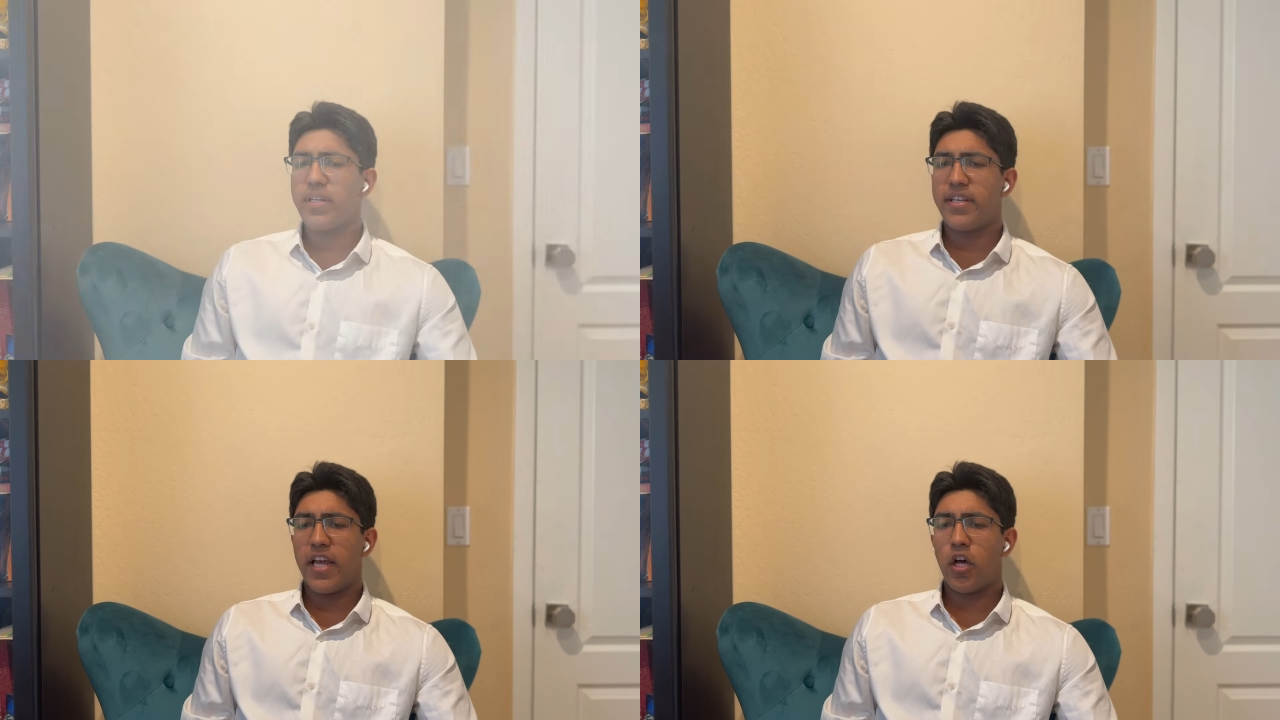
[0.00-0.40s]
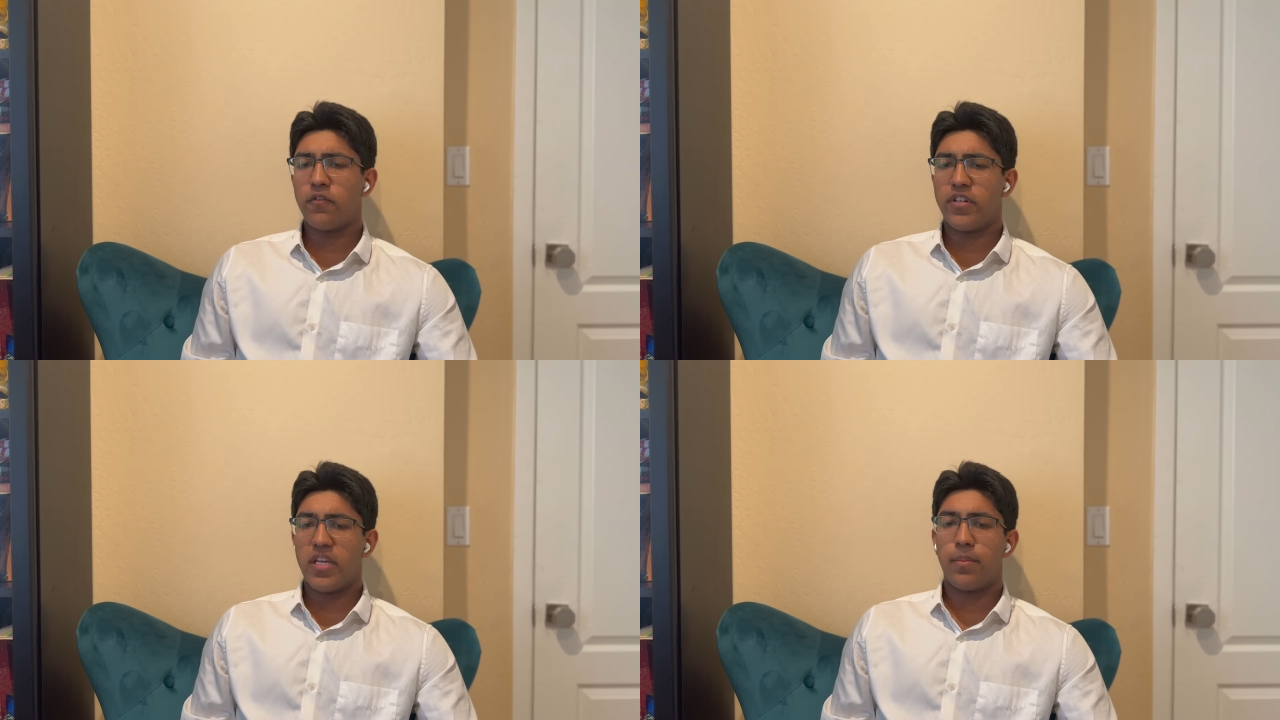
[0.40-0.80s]

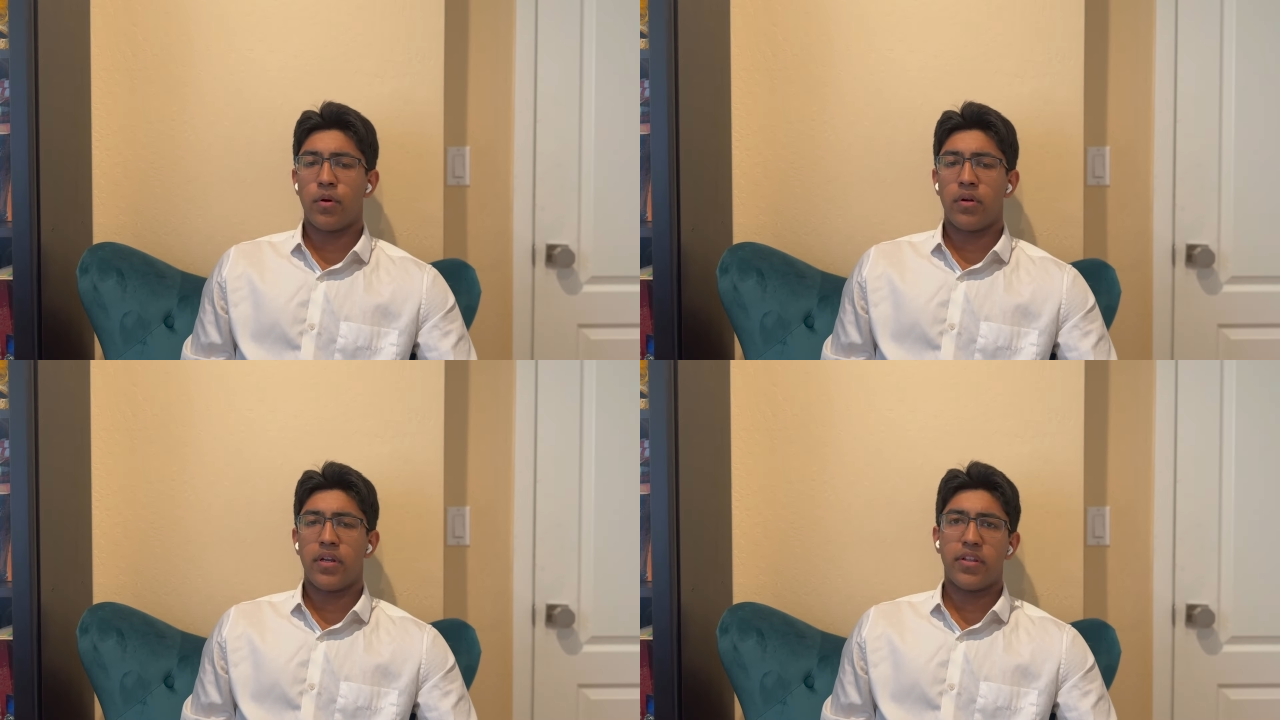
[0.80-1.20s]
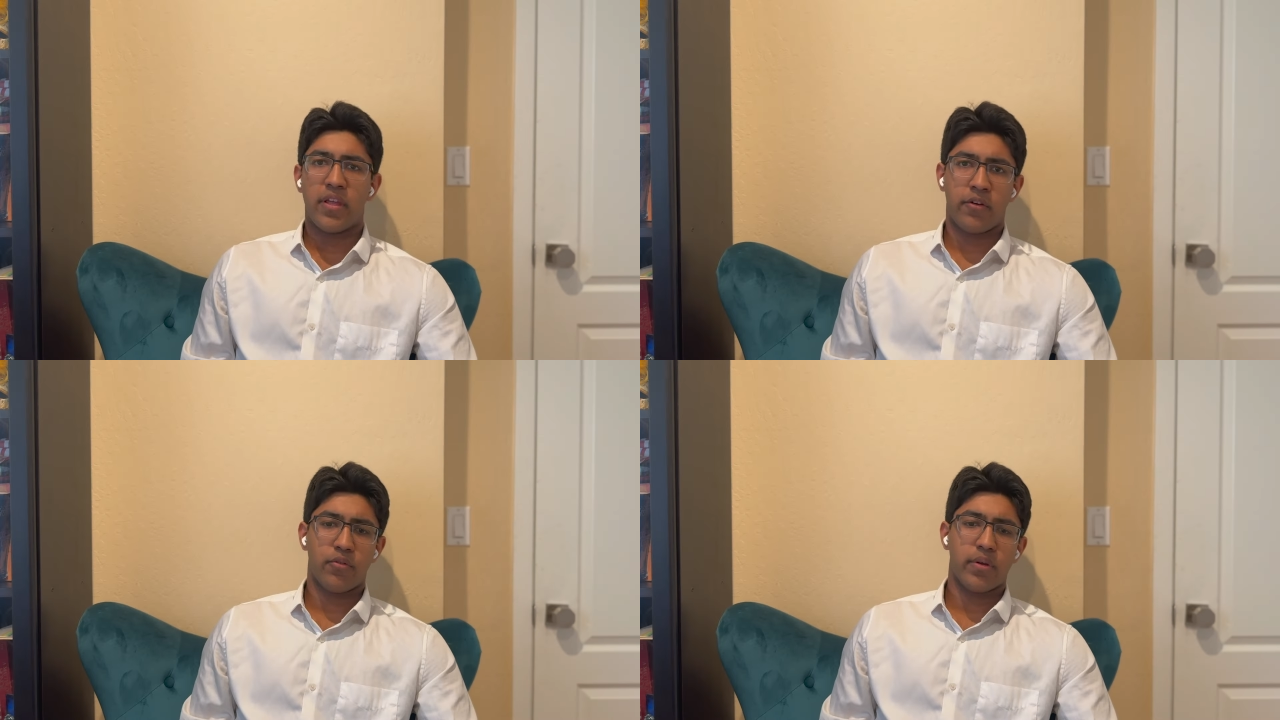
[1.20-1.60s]
delve deeper into the
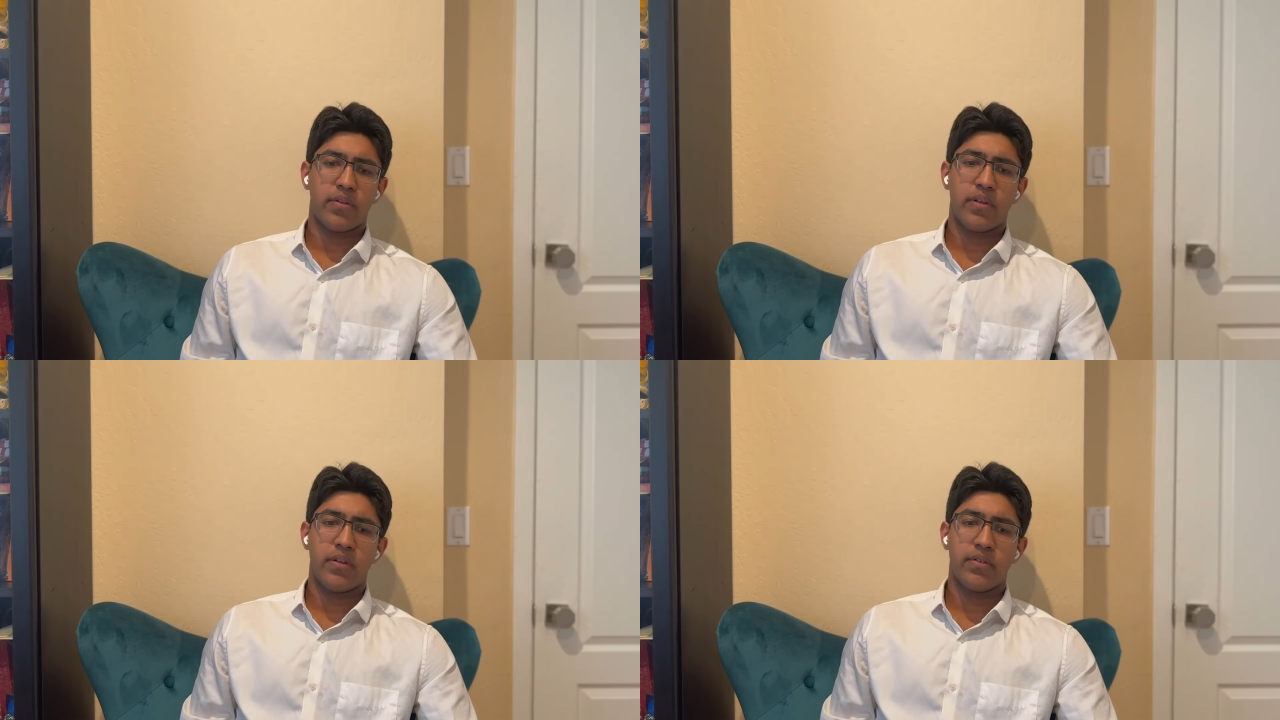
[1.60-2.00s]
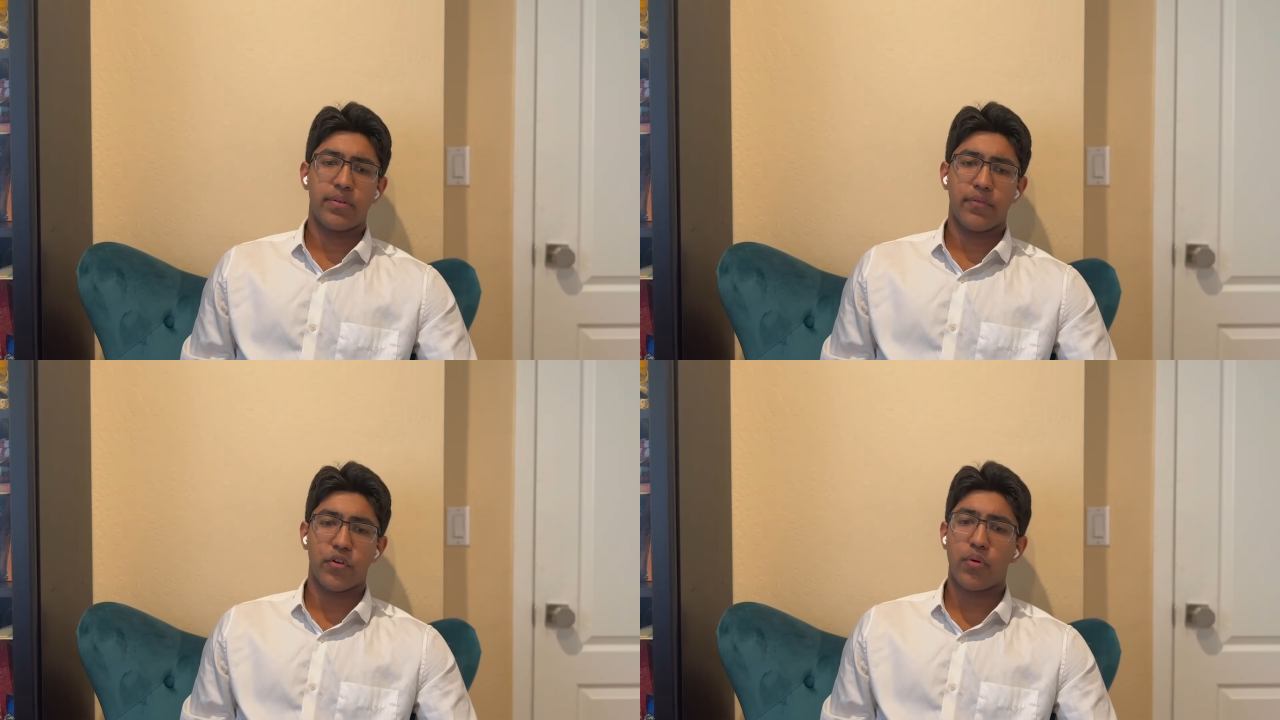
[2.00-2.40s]
intricacies
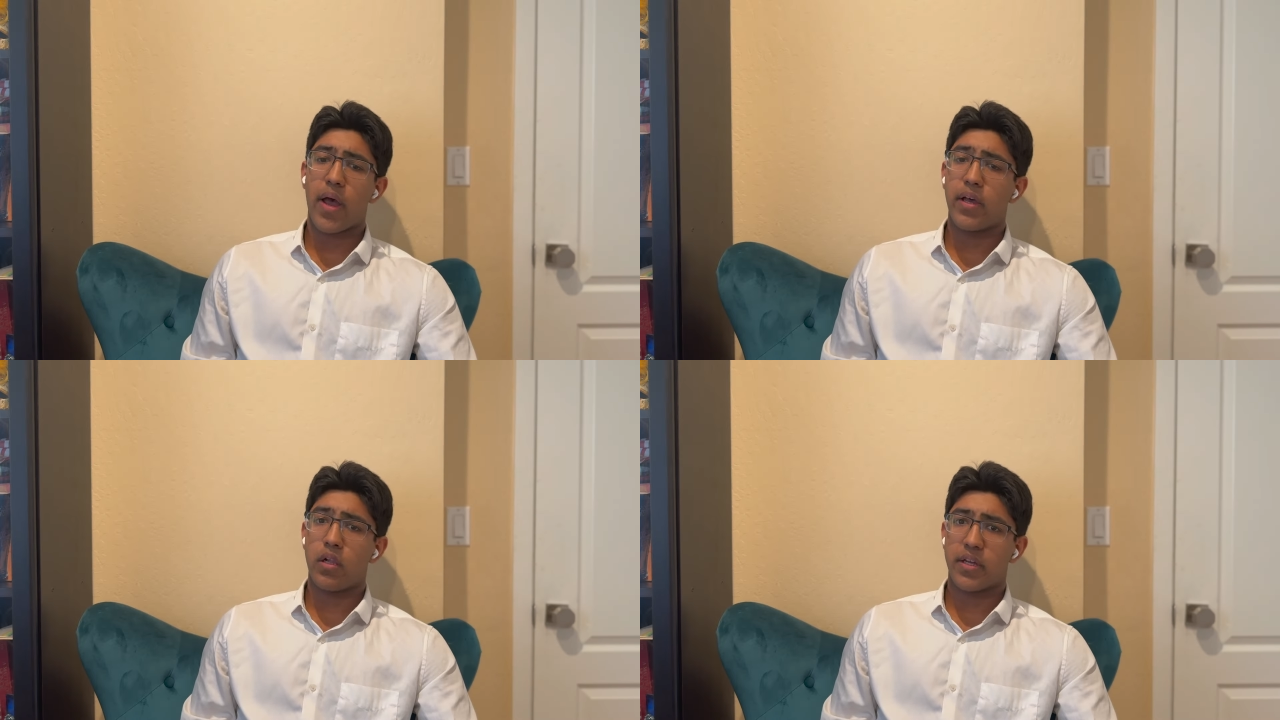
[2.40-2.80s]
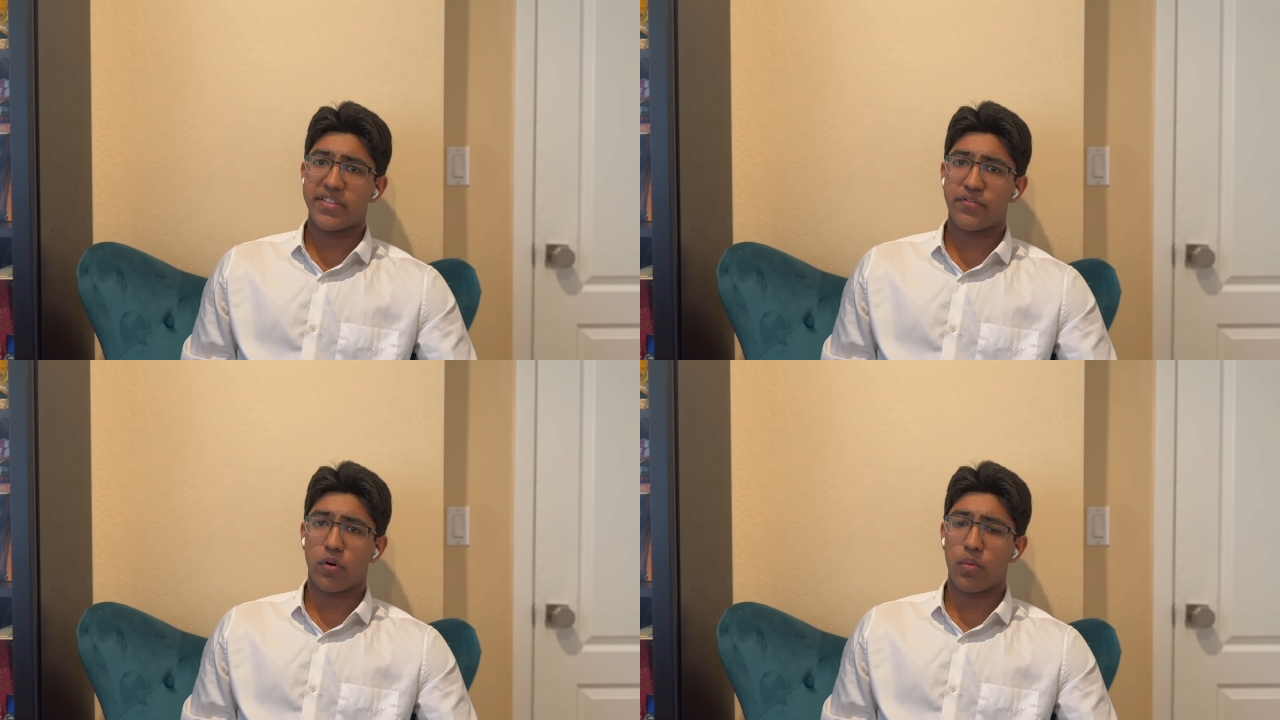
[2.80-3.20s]
of the trial
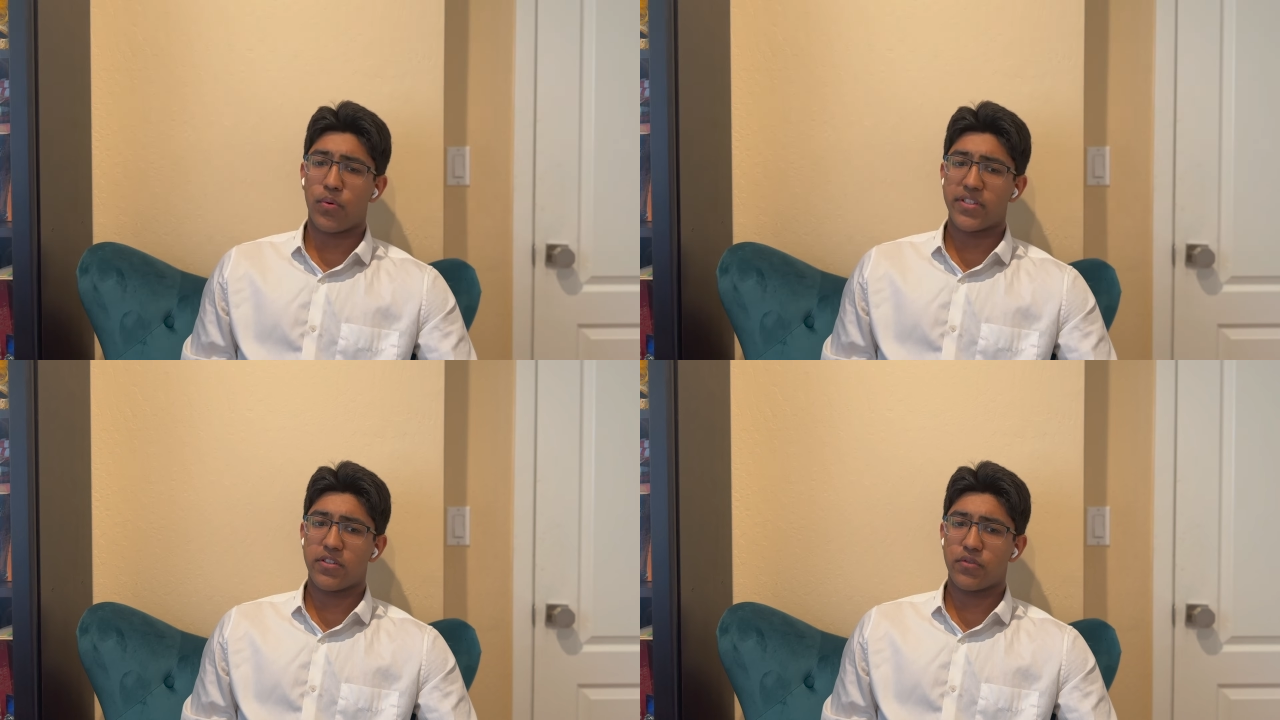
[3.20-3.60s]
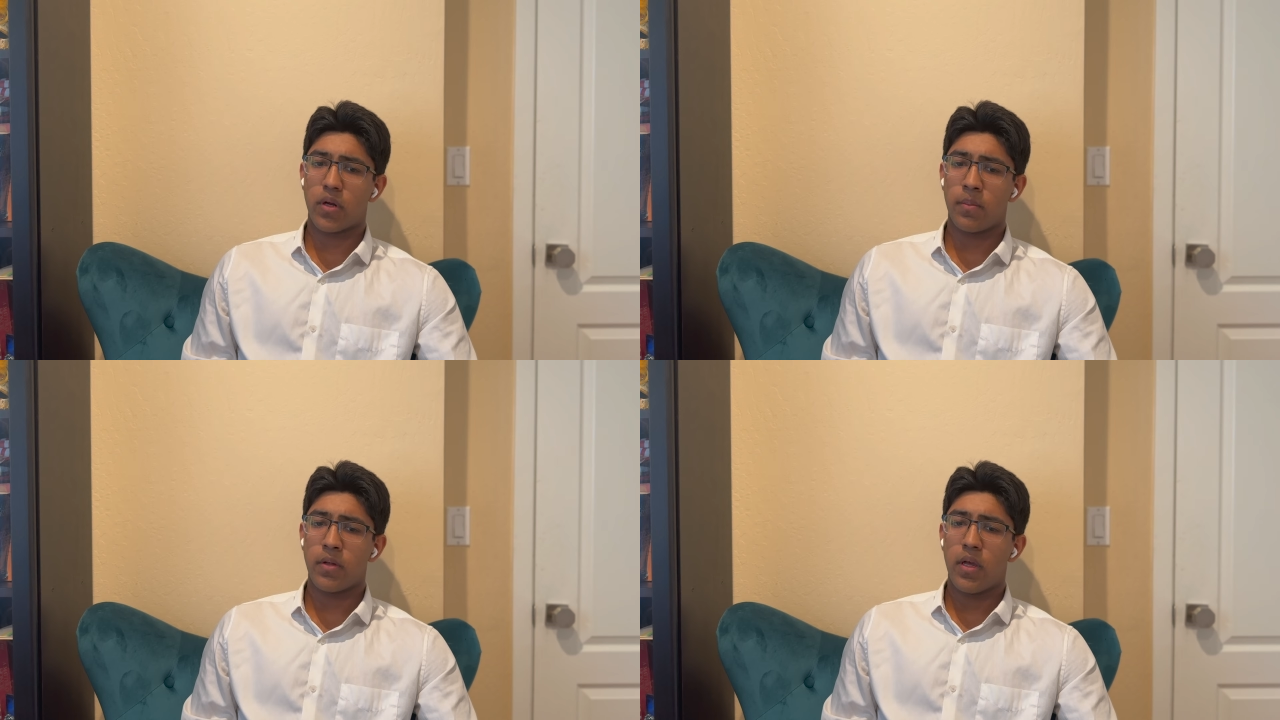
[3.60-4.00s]
against former President
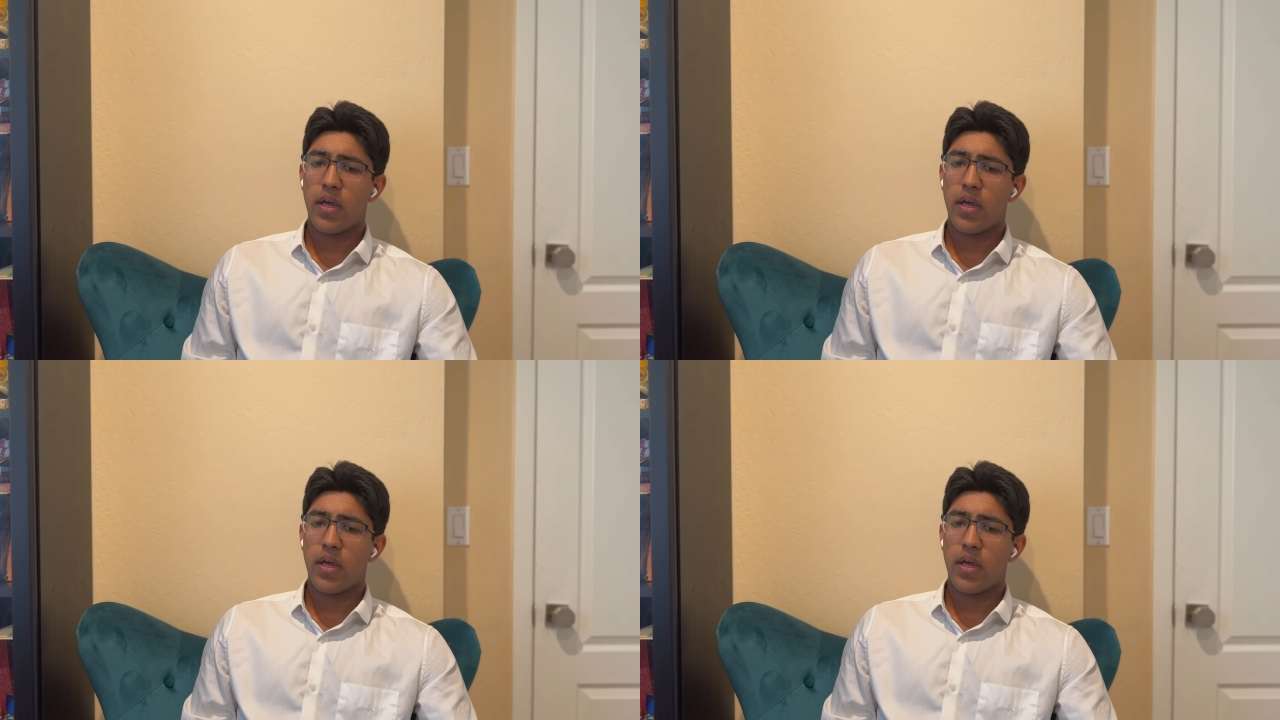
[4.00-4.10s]
Trump,